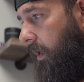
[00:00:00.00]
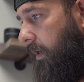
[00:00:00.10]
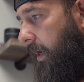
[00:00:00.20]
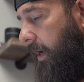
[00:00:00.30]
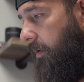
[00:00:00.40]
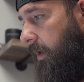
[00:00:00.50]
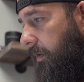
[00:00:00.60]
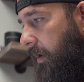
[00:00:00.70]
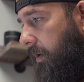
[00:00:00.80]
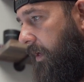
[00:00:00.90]
Now,
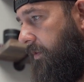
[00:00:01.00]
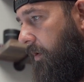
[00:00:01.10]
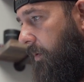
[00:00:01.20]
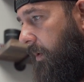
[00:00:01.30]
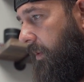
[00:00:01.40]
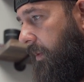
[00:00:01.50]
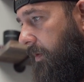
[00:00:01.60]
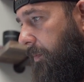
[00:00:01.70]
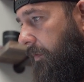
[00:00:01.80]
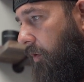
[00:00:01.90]
okay, so
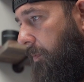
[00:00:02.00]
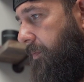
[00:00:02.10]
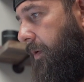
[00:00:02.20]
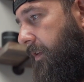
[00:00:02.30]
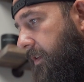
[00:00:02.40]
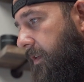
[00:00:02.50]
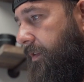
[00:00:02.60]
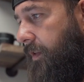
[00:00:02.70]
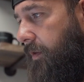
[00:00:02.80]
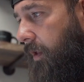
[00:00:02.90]
the performance
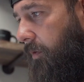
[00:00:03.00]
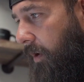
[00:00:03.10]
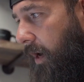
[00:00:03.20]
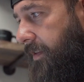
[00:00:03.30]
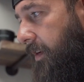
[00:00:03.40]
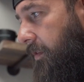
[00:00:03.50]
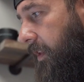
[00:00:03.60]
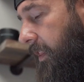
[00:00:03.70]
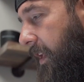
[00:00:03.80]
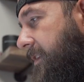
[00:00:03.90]
pistons and the rods and
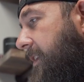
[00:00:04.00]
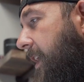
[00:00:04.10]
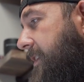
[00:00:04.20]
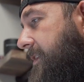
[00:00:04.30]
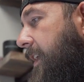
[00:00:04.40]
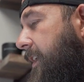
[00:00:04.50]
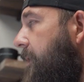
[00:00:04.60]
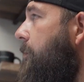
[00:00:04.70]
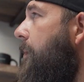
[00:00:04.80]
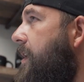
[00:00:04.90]
everything, that's not
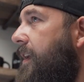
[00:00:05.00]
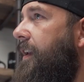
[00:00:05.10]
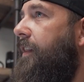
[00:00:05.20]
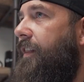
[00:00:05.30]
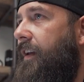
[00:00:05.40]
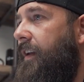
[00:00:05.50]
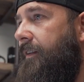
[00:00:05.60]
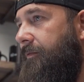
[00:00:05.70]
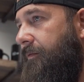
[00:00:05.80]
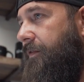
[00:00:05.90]
going to make
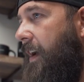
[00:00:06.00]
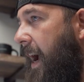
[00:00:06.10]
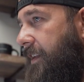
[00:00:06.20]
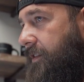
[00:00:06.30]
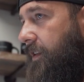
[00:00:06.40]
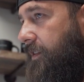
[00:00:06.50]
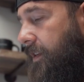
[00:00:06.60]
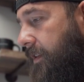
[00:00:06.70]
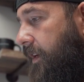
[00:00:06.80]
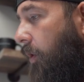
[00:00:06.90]
anything faster. It's
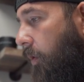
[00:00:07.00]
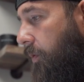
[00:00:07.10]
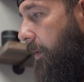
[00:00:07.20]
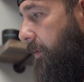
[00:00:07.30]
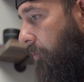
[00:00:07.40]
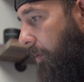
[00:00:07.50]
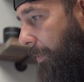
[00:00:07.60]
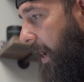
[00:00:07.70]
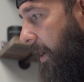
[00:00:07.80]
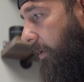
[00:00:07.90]
just going to hold up to more
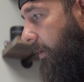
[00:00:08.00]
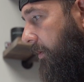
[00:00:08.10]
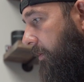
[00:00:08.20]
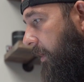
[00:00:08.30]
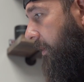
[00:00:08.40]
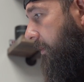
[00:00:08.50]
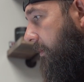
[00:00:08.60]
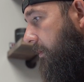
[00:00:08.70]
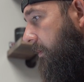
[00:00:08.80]
power, correct?